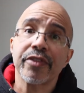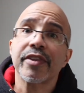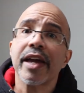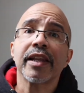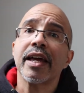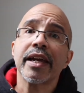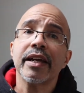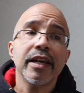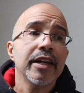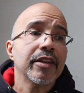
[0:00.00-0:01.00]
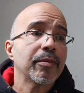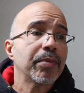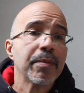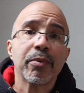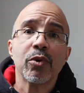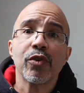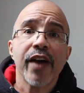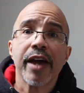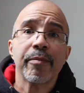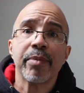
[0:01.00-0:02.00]
It's kind of like the people who've
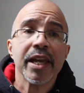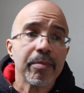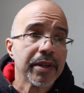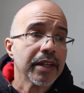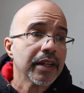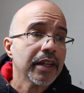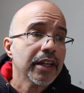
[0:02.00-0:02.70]
had a baby.